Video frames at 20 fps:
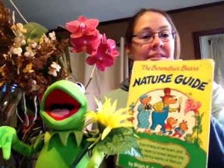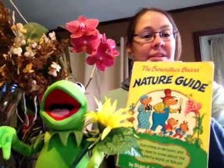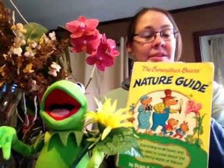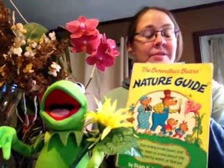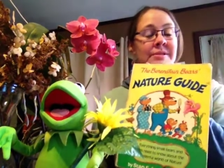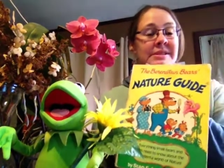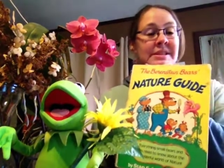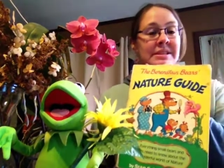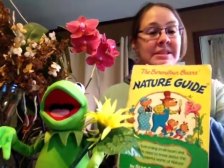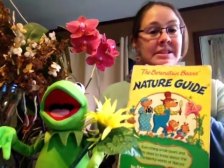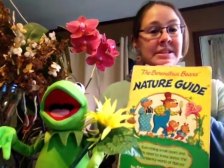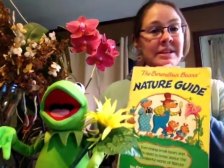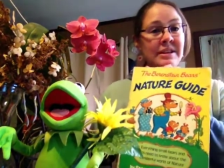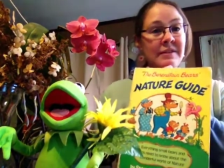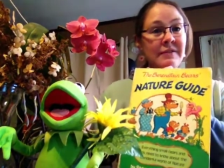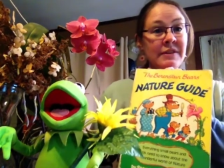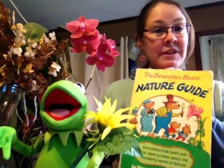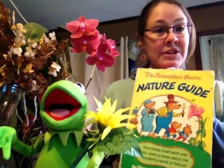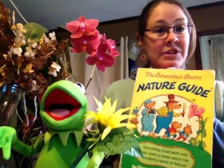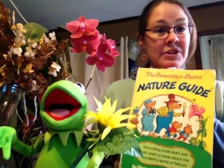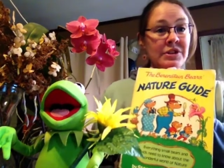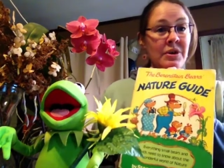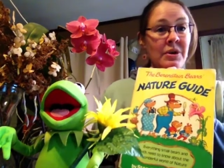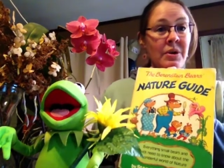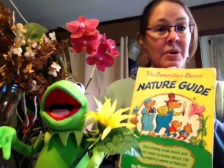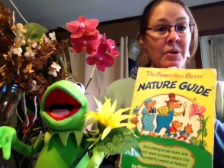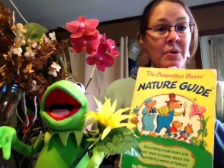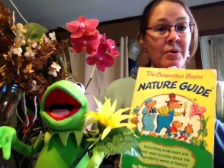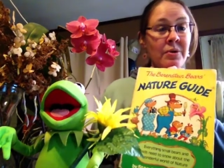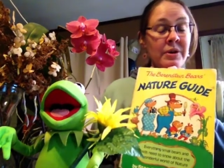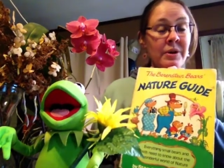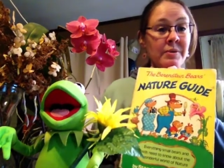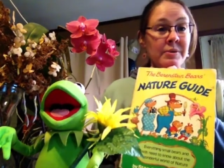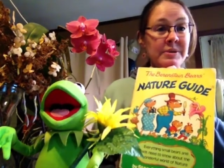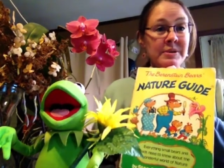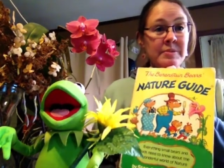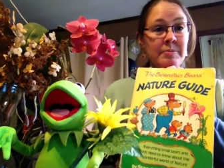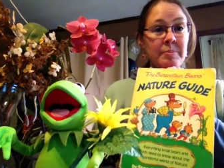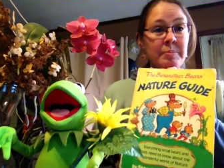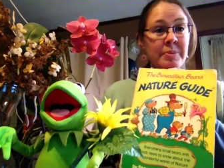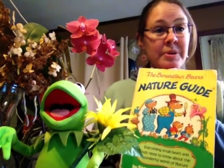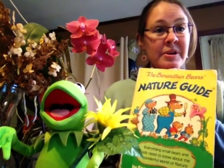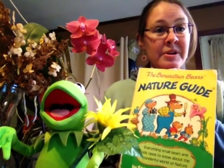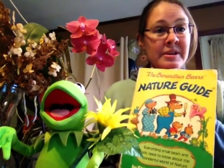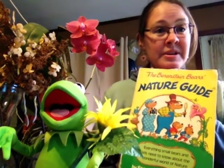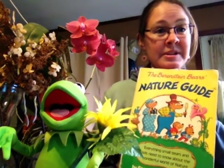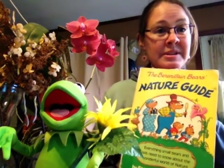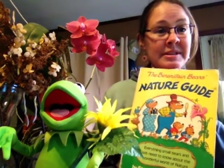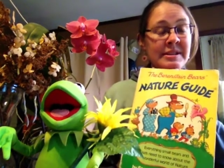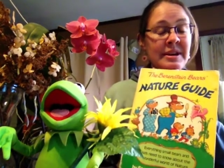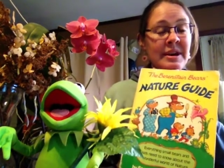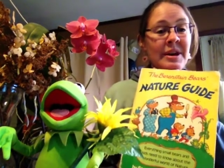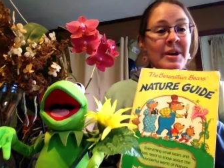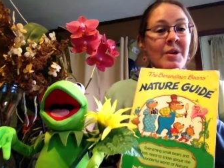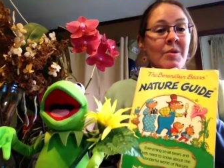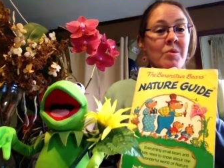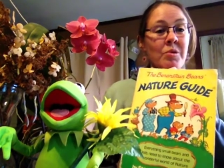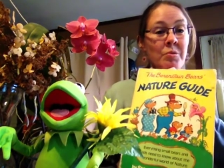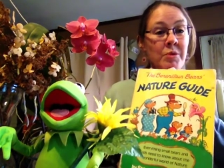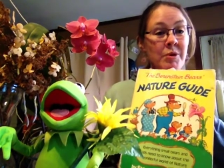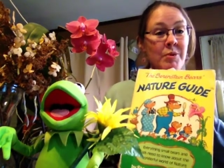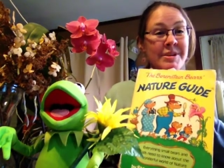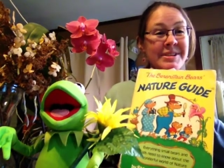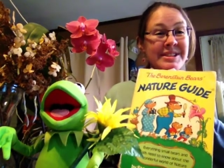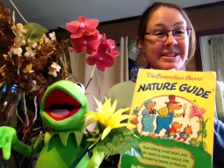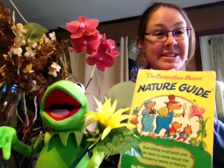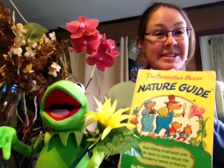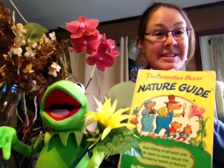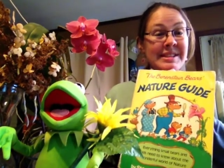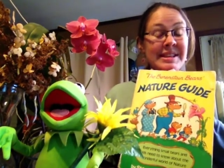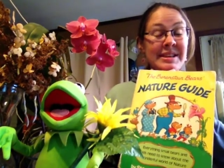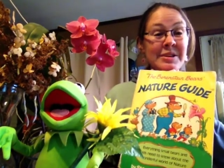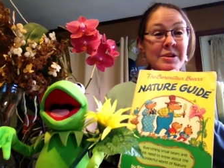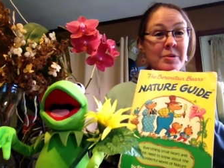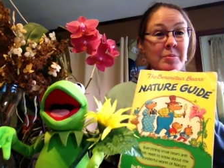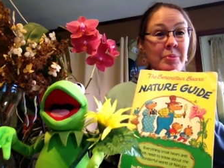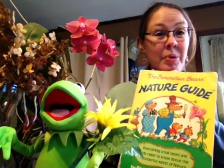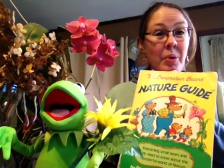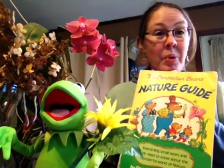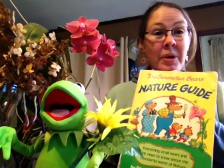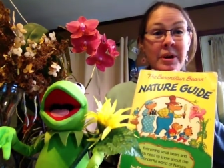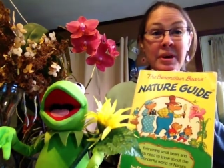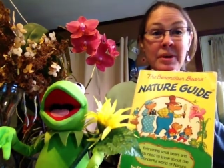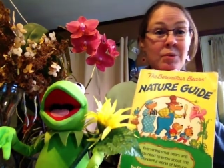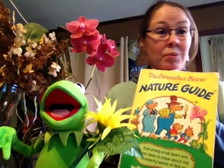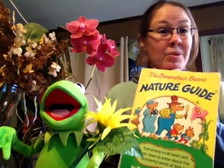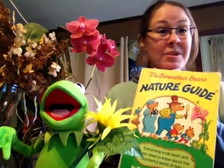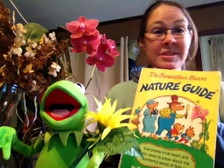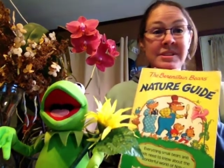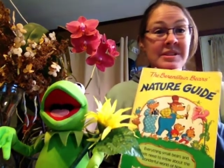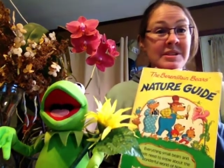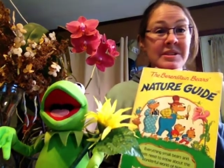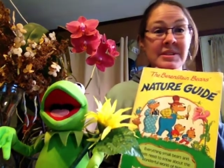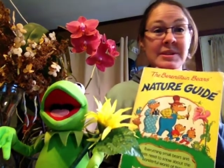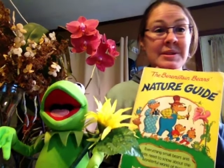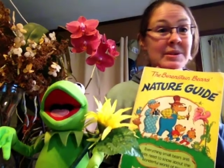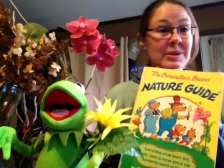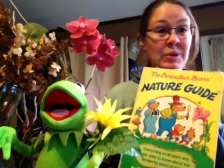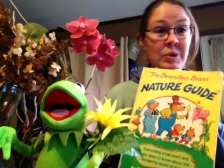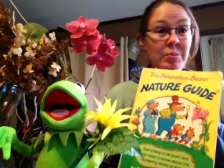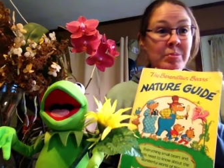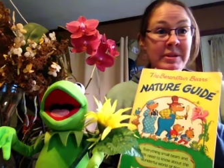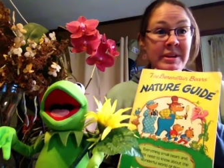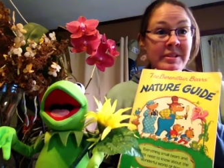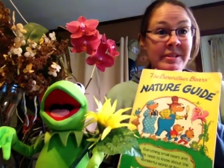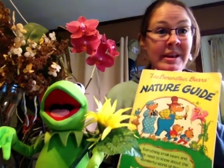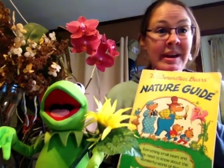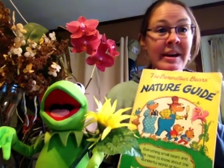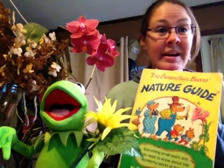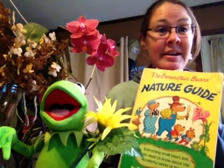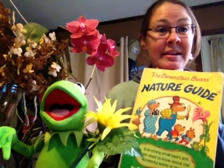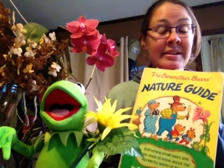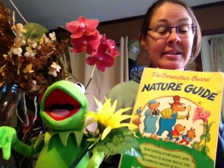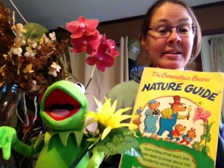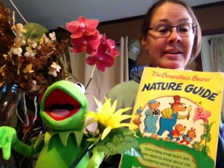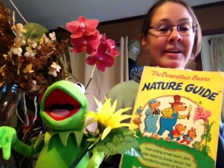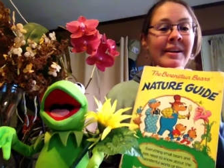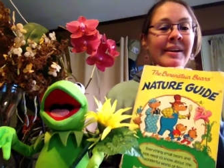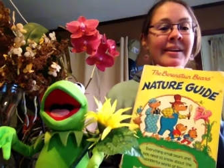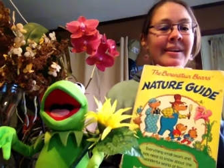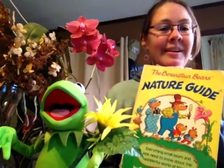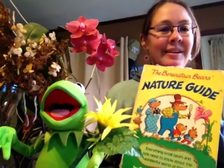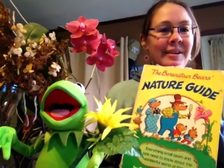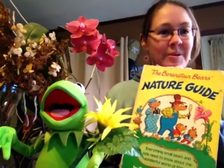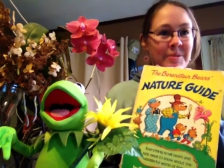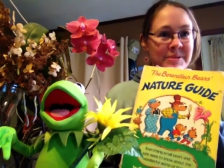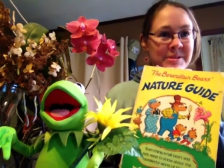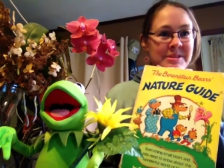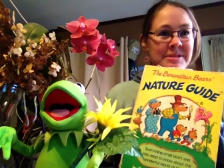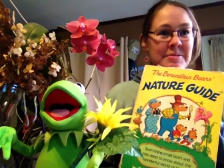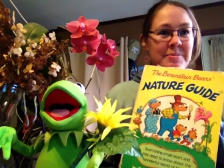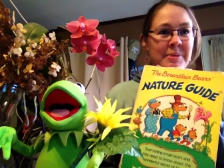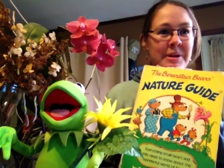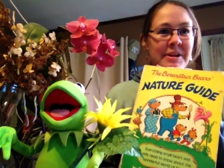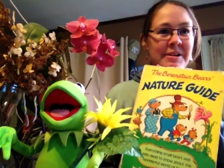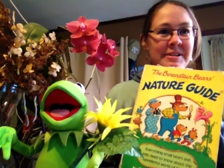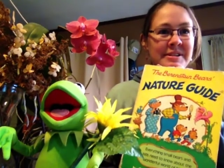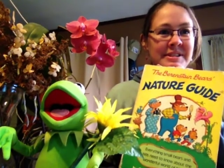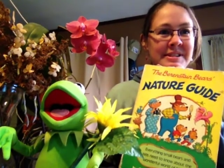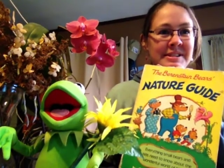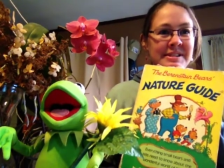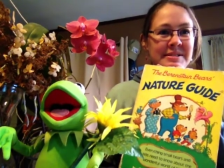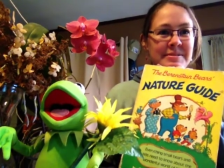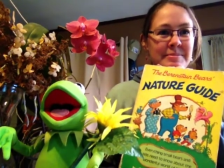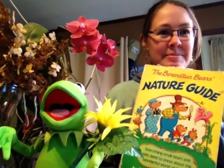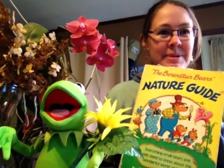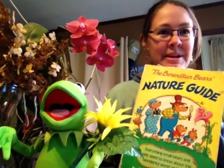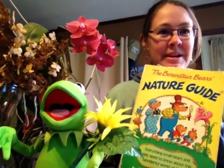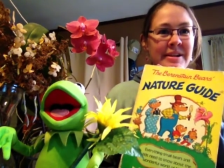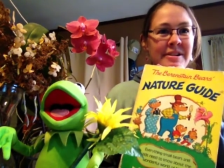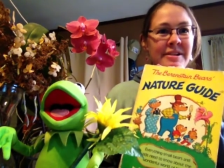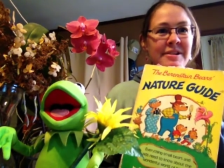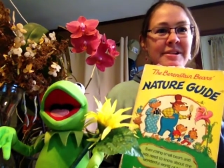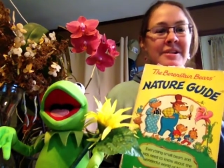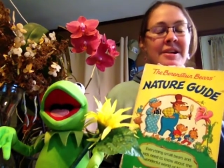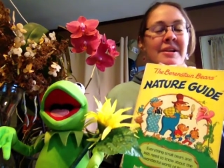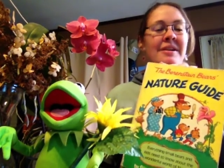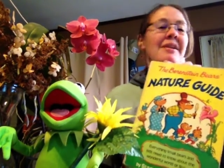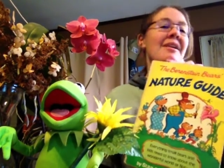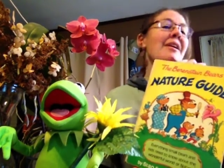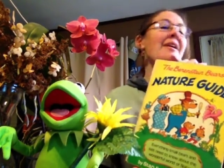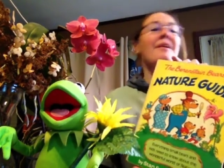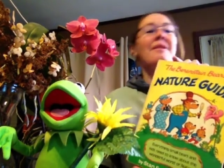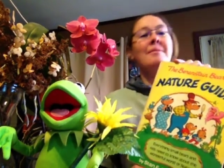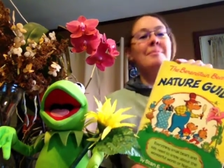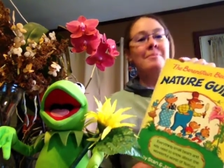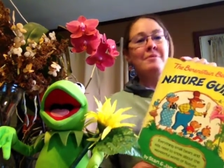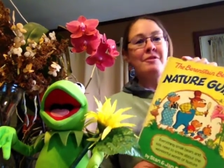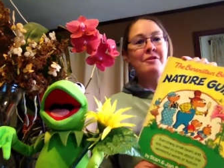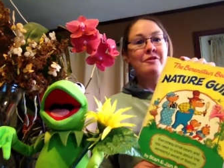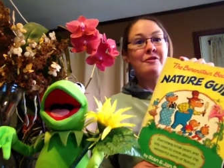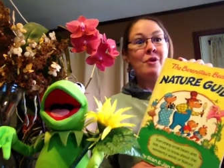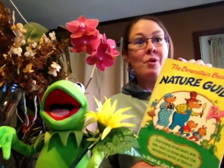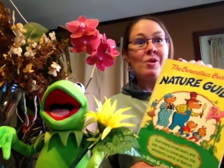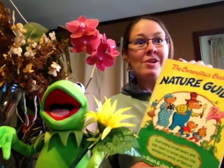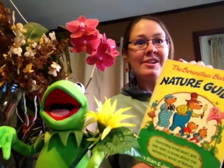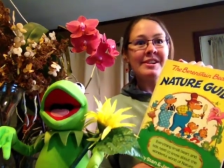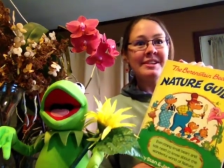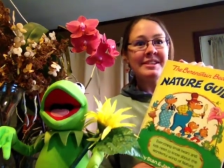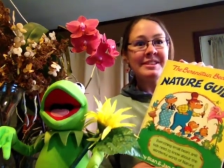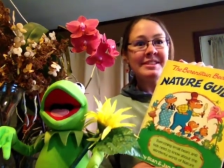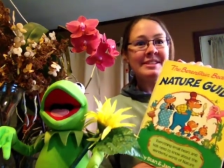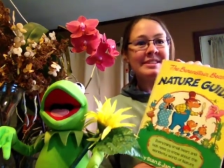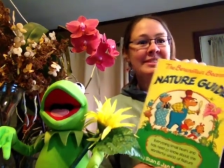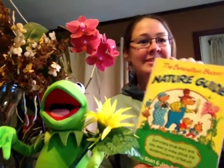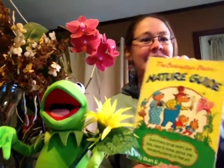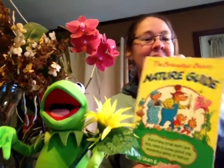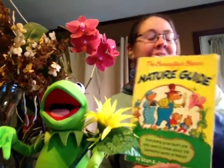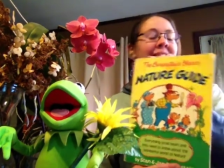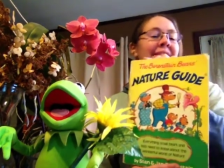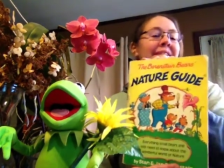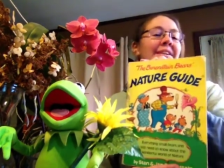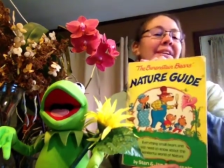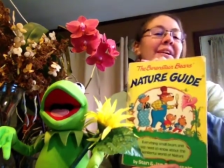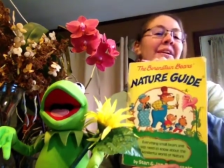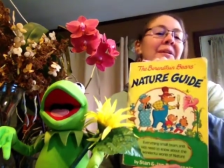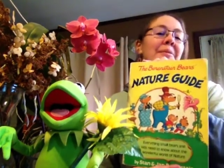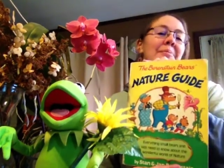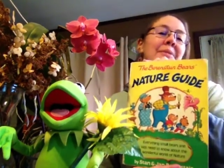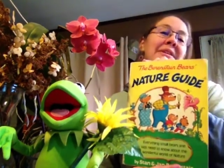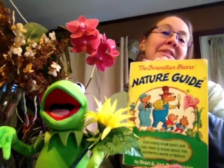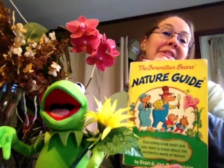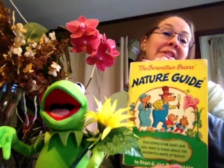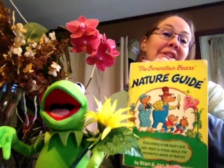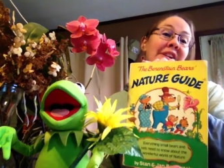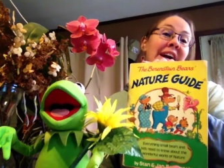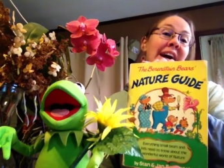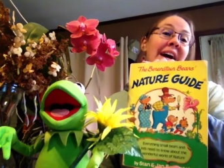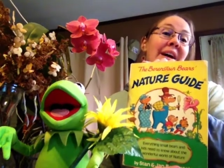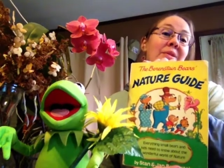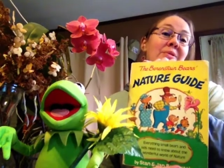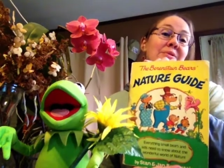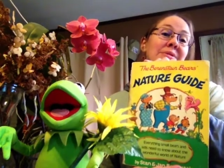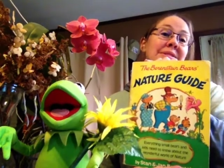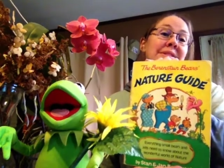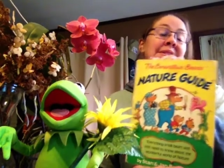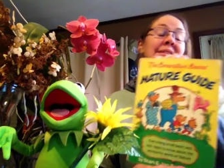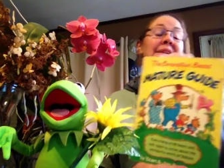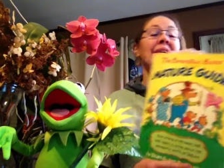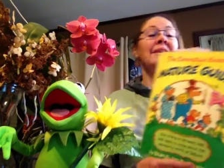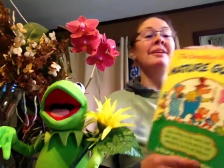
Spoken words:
there was a TV show, there was books. When we went to Cedar Point, it wasn't Snoopy Land. It was the Berenstain Bear forest. In their house.